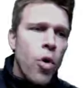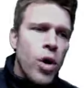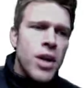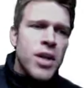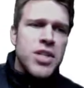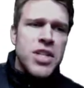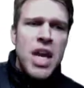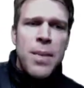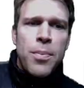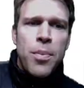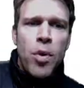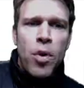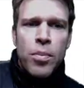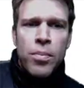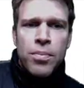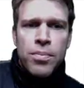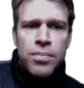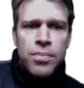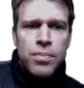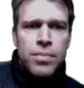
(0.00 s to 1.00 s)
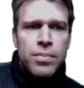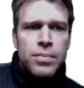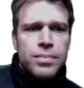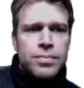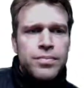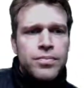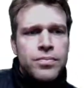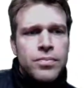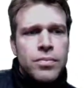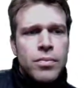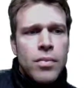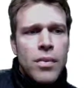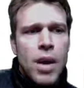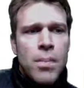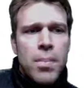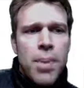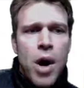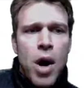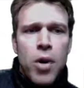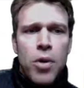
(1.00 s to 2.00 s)
For example,
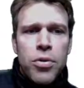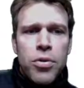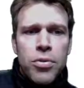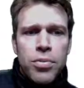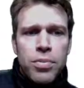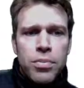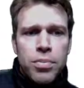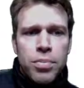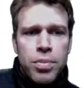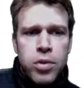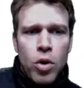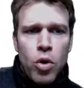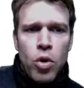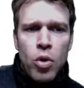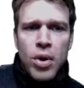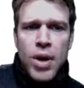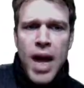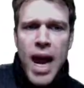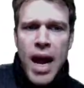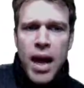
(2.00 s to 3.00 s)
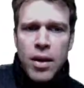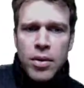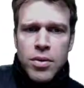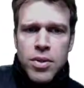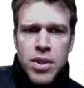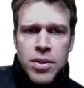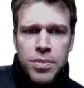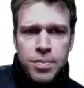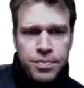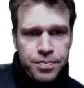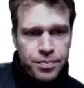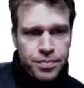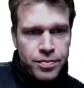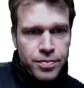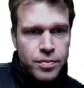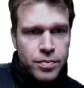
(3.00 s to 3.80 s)
both plural nouns.